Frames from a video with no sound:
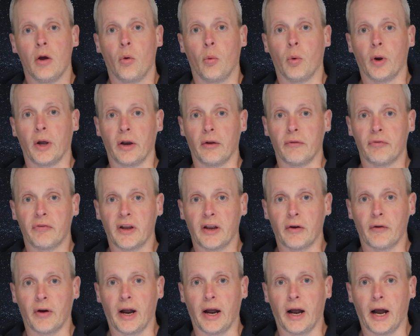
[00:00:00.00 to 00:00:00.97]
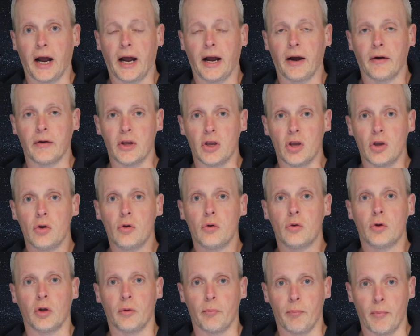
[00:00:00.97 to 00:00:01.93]
We're going to figure out how
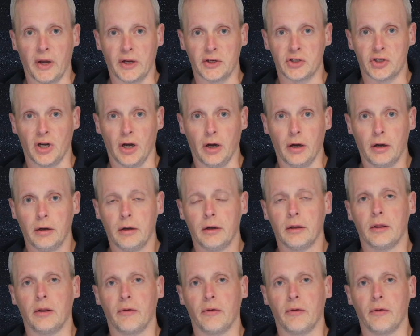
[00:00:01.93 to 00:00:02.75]
you can measure